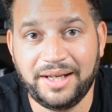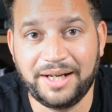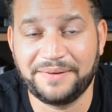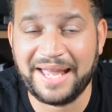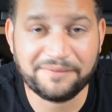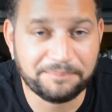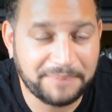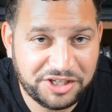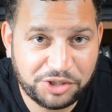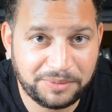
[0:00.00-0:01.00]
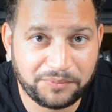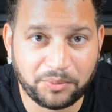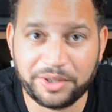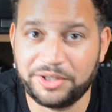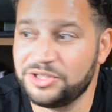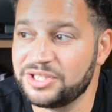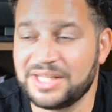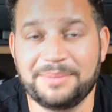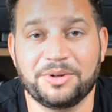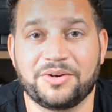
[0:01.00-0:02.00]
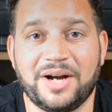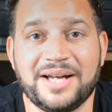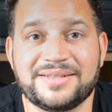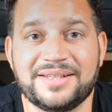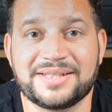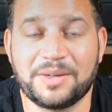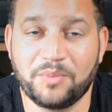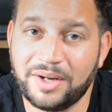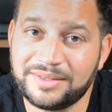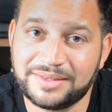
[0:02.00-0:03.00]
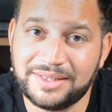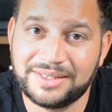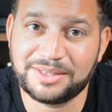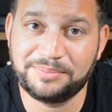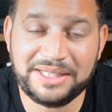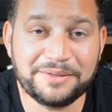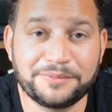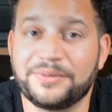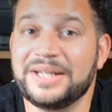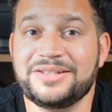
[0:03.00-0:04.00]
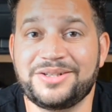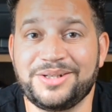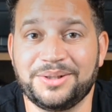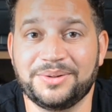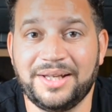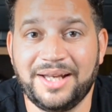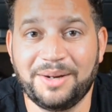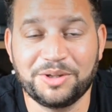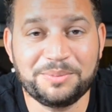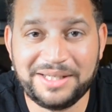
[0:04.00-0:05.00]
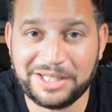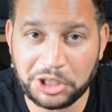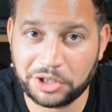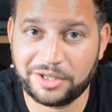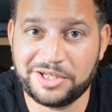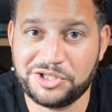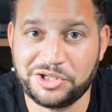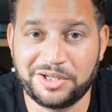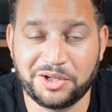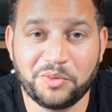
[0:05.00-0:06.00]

And if I haven't met you before, you just came across this, I want to be a friend to you. I want to be an encourager, an